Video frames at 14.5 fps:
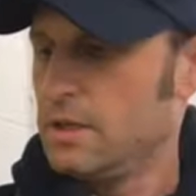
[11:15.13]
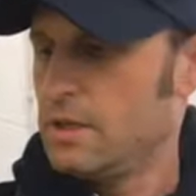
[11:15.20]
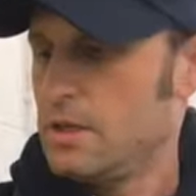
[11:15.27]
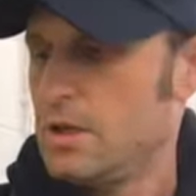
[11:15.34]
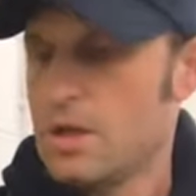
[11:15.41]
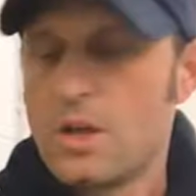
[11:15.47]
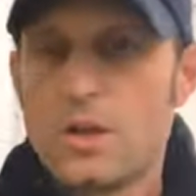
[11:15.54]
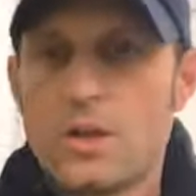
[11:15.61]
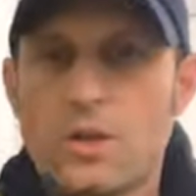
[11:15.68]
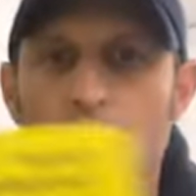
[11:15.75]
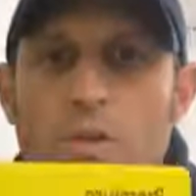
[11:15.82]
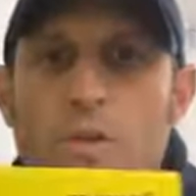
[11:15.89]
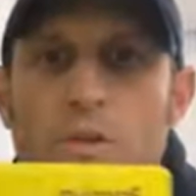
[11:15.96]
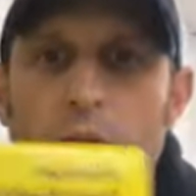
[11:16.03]

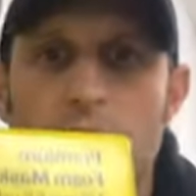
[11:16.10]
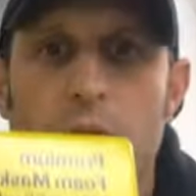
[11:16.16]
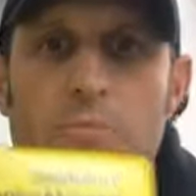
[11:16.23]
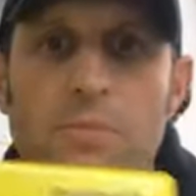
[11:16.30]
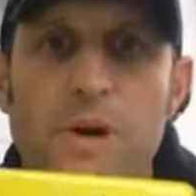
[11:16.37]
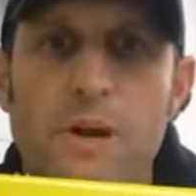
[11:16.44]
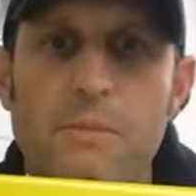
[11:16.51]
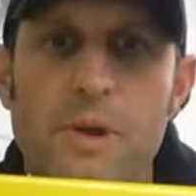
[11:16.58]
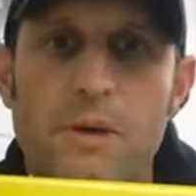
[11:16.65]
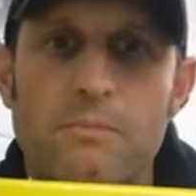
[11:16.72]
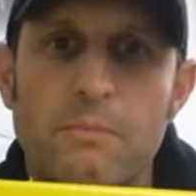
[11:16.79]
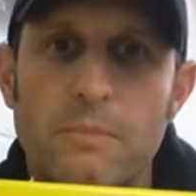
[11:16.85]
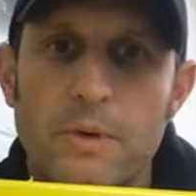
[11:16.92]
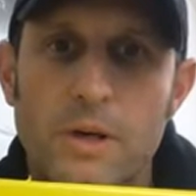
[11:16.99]
The
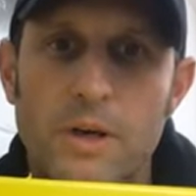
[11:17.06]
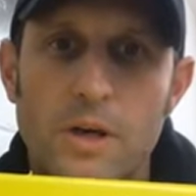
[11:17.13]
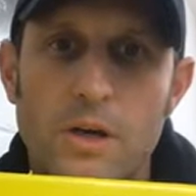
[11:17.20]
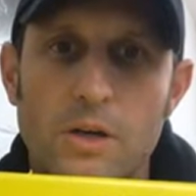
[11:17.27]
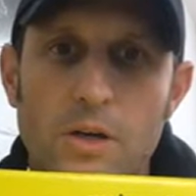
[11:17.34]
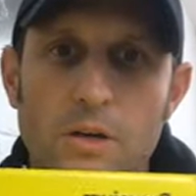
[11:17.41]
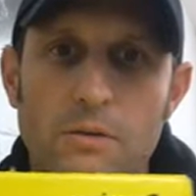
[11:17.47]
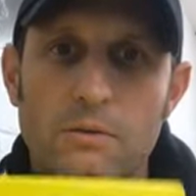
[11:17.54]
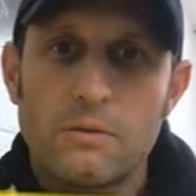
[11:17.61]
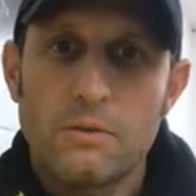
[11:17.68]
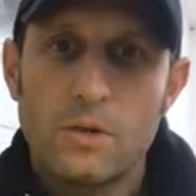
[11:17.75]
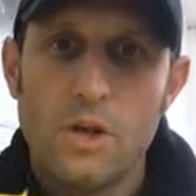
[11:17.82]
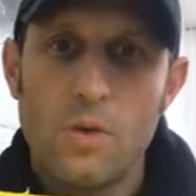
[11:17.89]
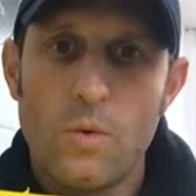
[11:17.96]
premium
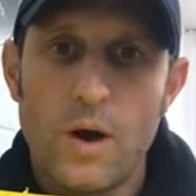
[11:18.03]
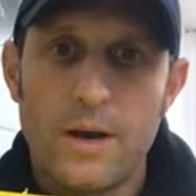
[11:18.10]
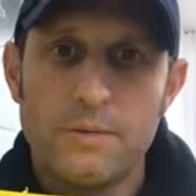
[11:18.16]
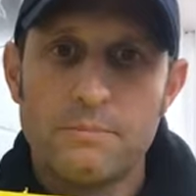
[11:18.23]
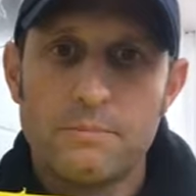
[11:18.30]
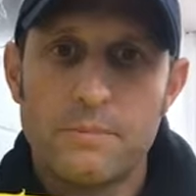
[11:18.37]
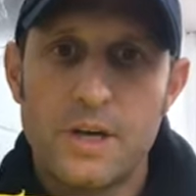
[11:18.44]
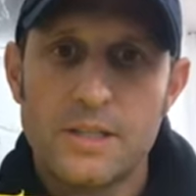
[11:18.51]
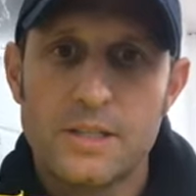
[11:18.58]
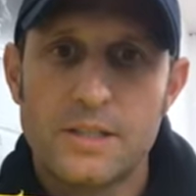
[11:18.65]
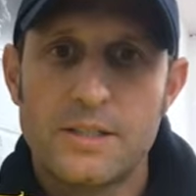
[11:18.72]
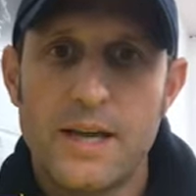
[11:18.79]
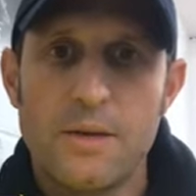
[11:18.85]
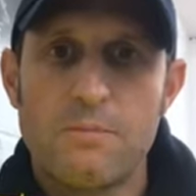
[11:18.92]
Q1
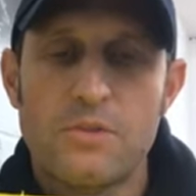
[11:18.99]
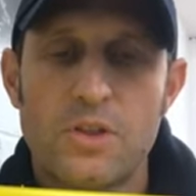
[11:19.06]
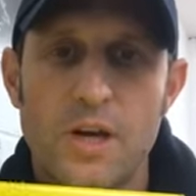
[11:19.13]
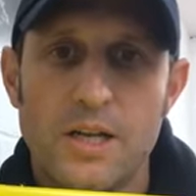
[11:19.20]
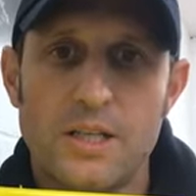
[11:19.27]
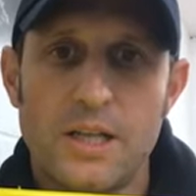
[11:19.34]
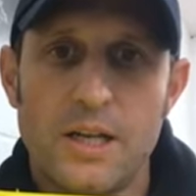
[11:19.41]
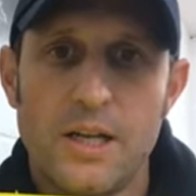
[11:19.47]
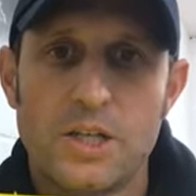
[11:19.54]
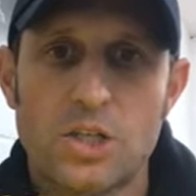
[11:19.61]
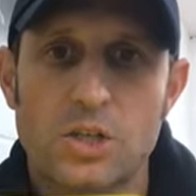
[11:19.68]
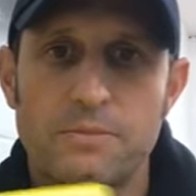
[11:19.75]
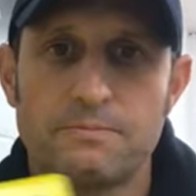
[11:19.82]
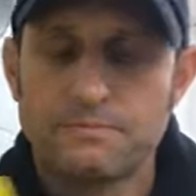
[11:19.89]
masking tape,
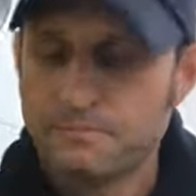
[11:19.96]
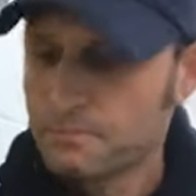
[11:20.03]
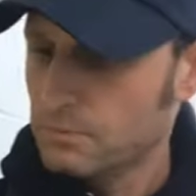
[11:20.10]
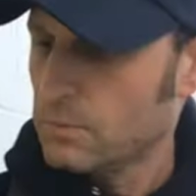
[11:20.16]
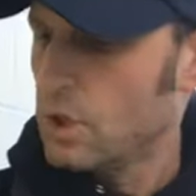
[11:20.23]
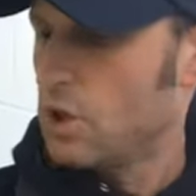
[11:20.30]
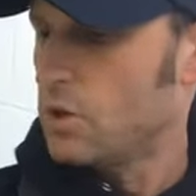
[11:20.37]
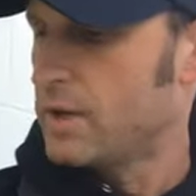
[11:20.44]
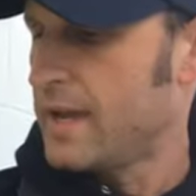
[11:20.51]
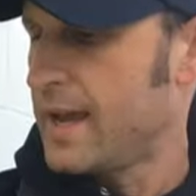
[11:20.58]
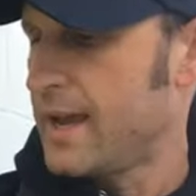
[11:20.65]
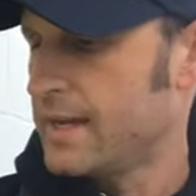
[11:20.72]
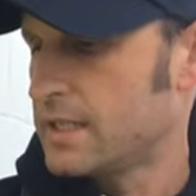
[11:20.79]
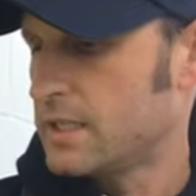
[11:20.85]
13-inch. You
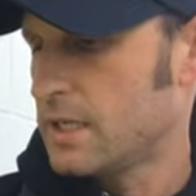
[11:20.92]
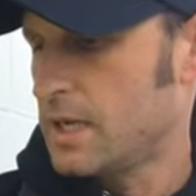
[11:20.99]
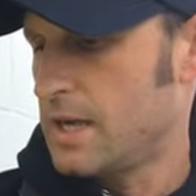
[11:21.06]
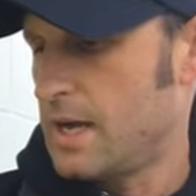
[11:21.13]
get